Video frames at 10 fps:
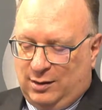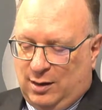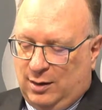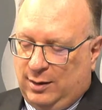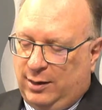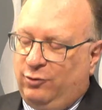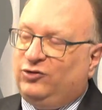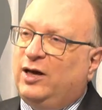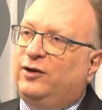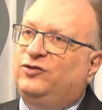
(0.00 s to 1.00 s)
uh, here's
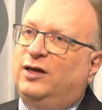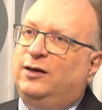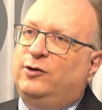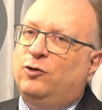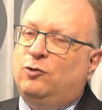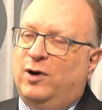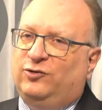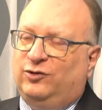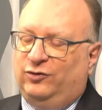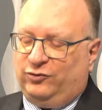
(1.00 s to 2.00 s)
how to send in your
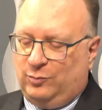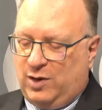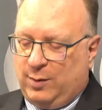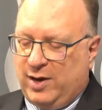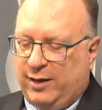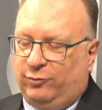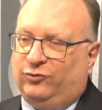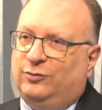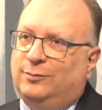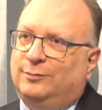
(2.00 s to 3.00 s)
questions to Money Matters.